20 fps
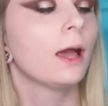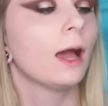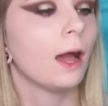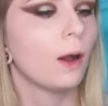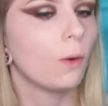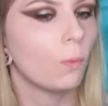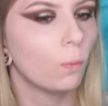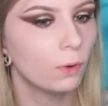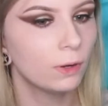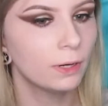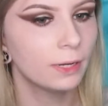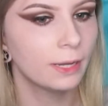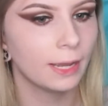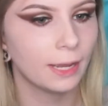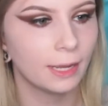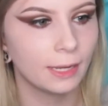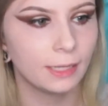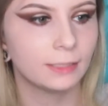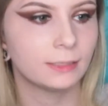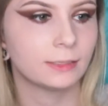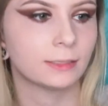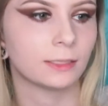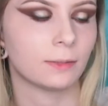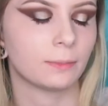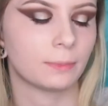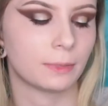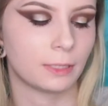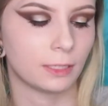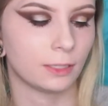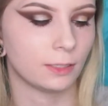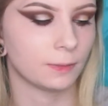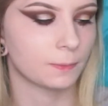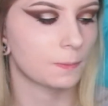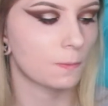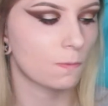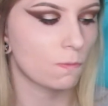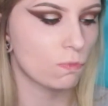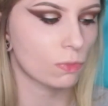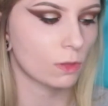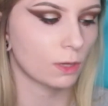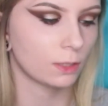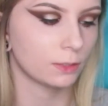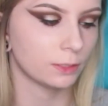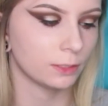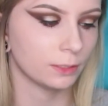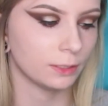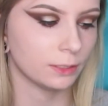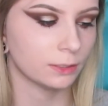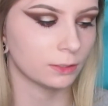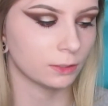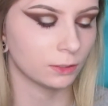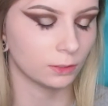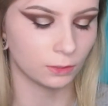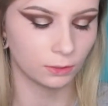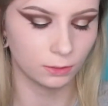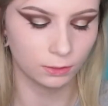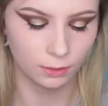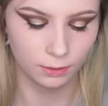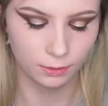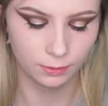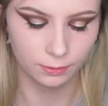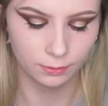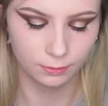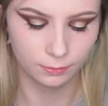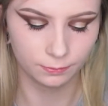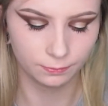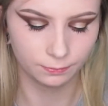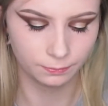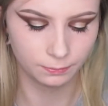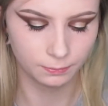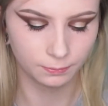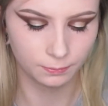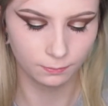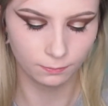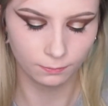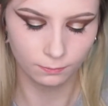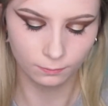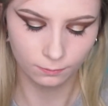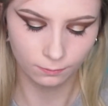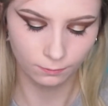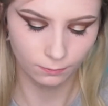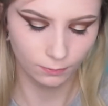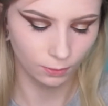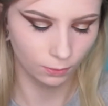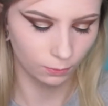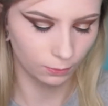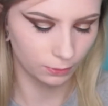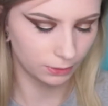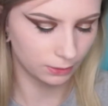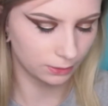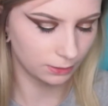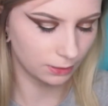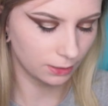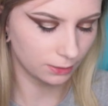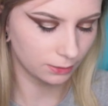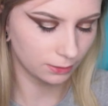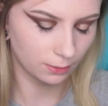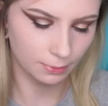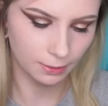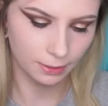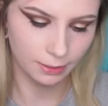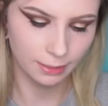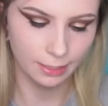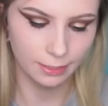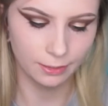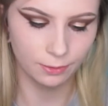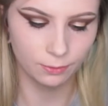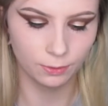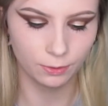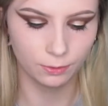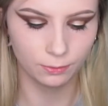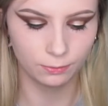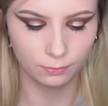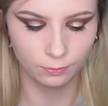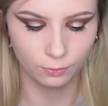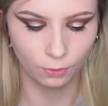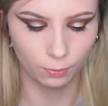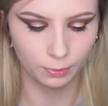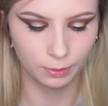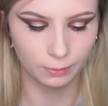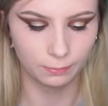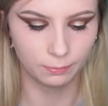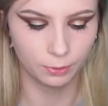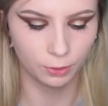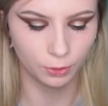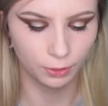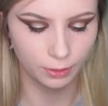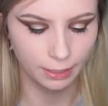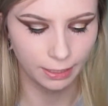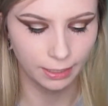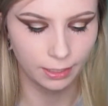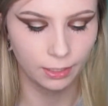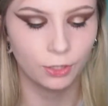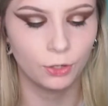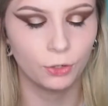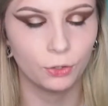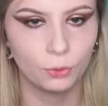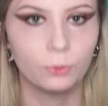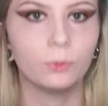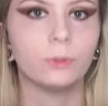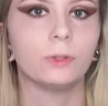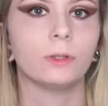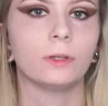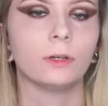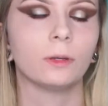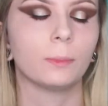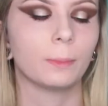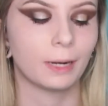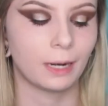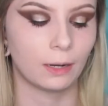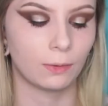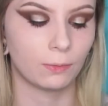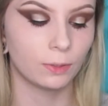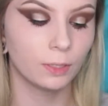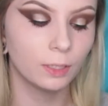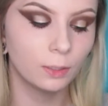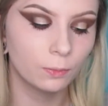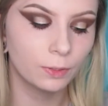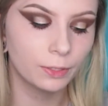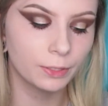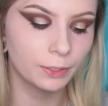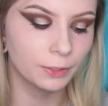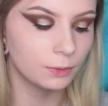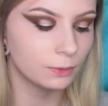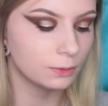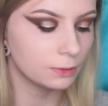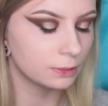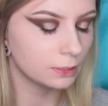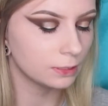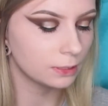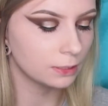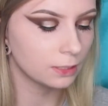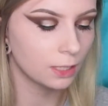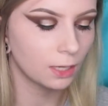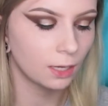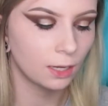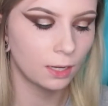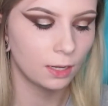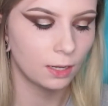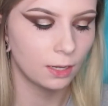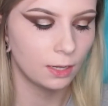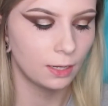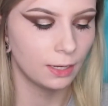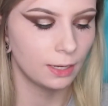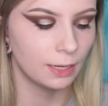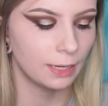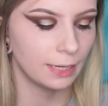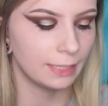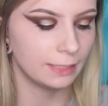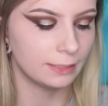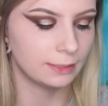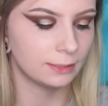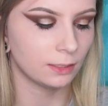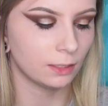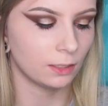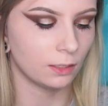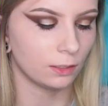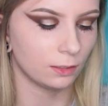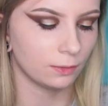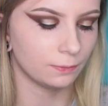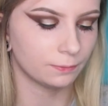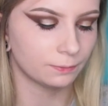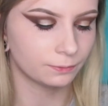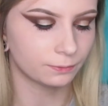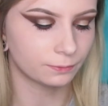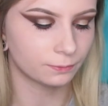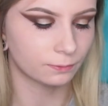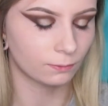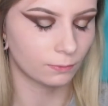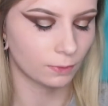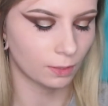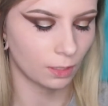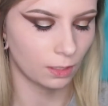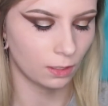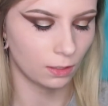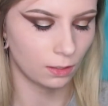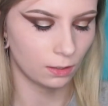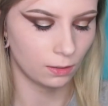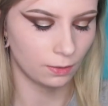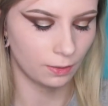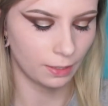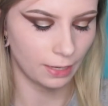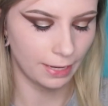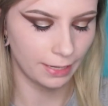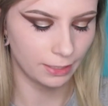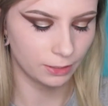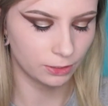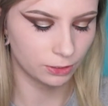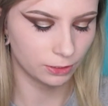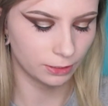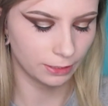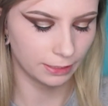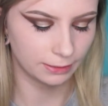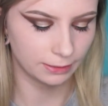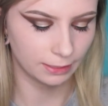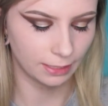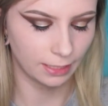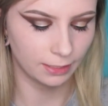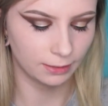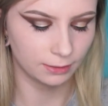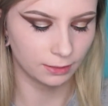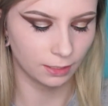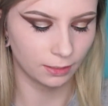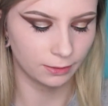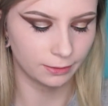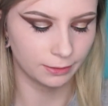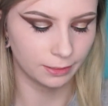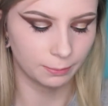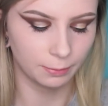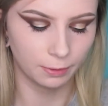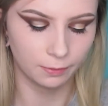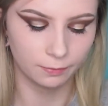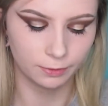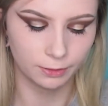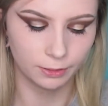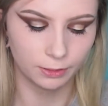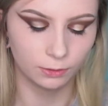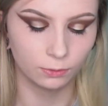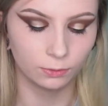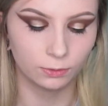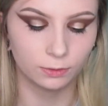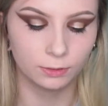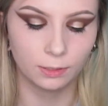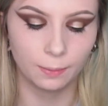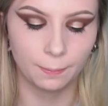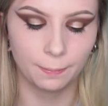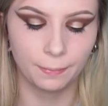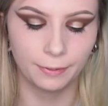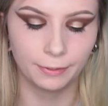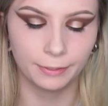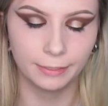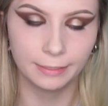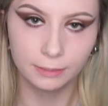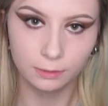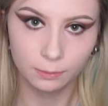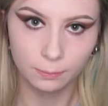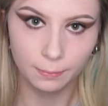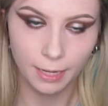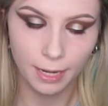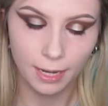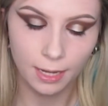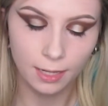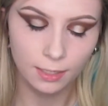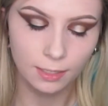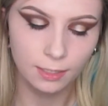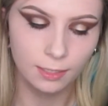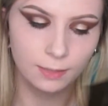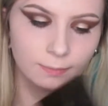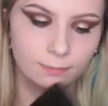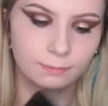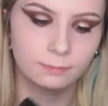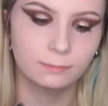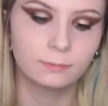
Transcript: I want to add something to this look, which is not something that you would normally put in a nude look, but I really want to use it. It's actually it's the Anastasia Beverly Hills Prism palette.